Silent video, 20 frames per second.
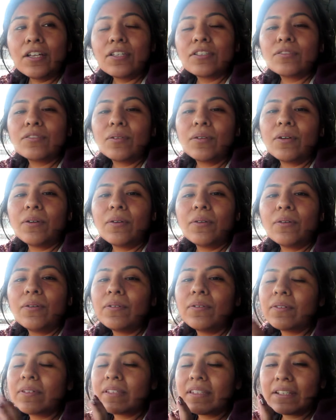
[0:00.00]
So
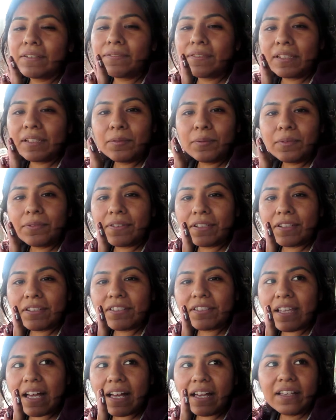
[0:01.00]
thankfully we
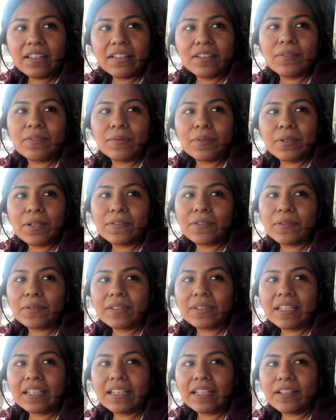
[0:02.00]
finished that. We don't have
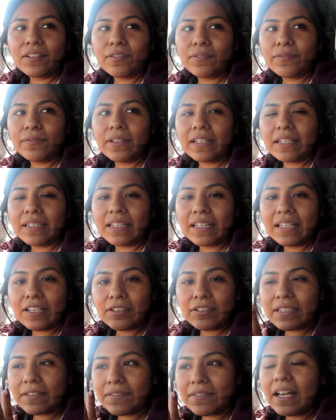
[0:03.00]
to take care of anything
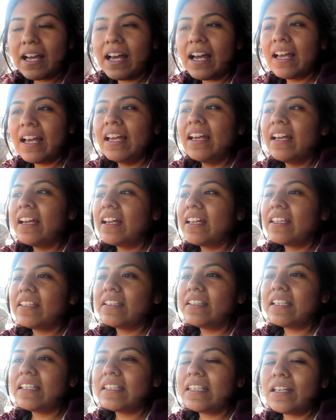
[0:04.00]
else of that. And
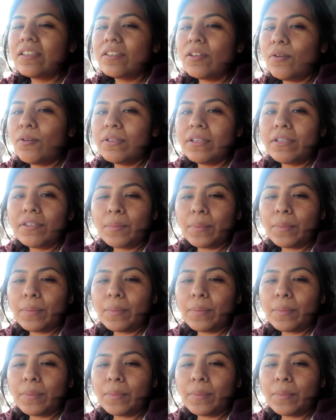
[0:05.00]
then I think the only other